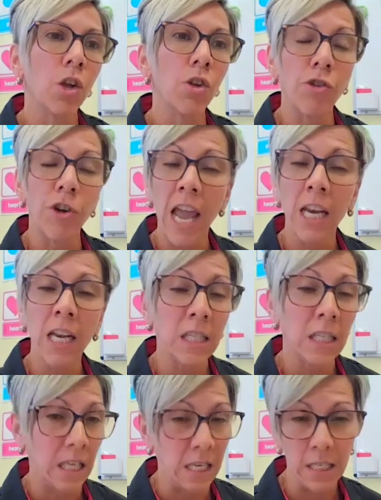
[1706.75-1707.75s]

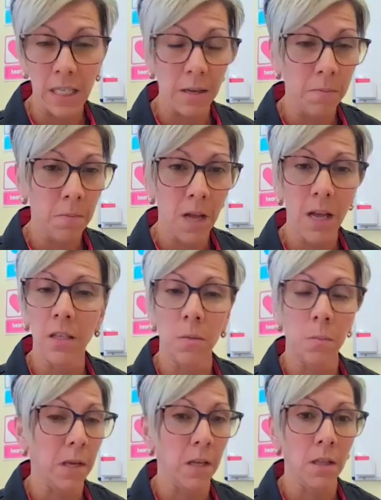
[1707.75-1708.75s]
Creating system
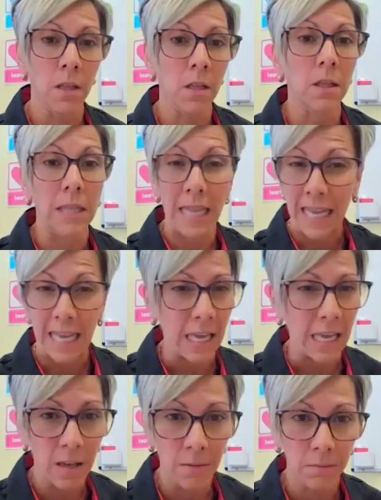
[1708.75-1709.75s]
has been the
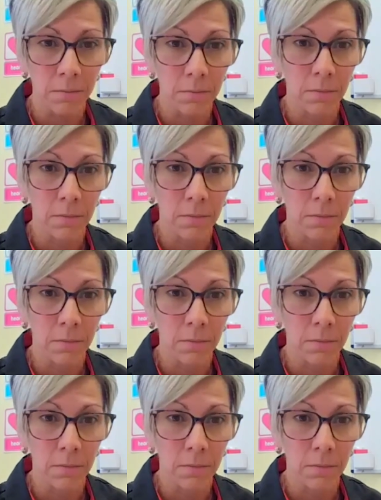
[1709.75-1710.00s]
key.